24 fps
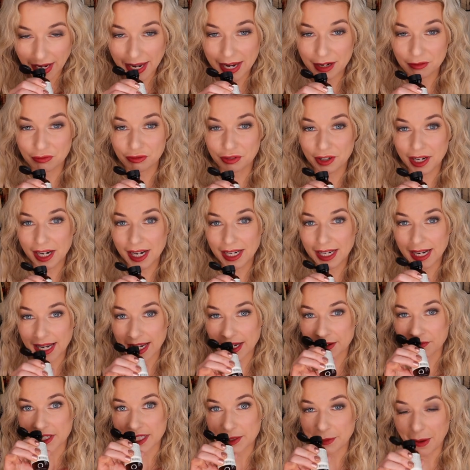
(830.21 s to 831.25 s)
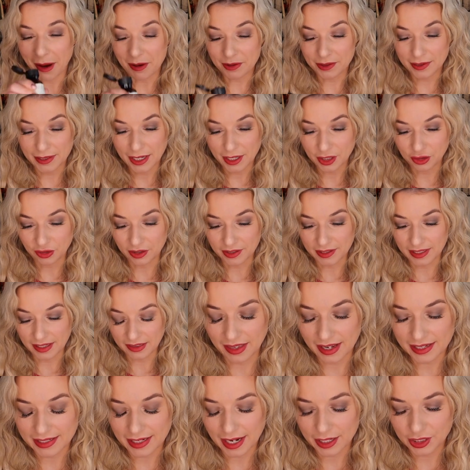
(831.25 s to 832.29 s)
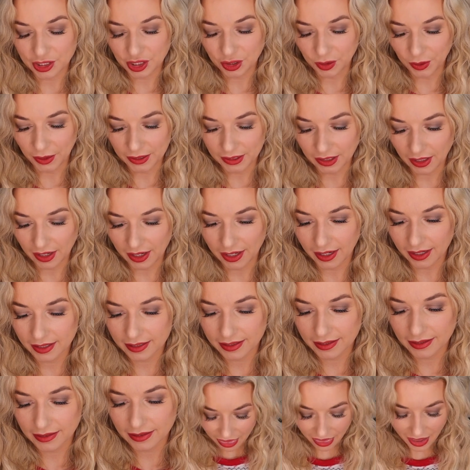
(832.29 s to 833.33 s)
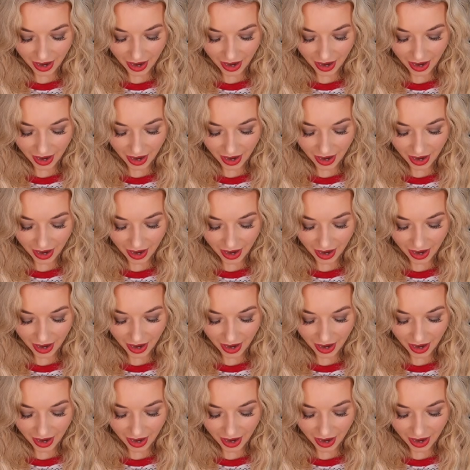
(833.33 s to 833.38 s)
It really smells citrusy. That's actually quite nice.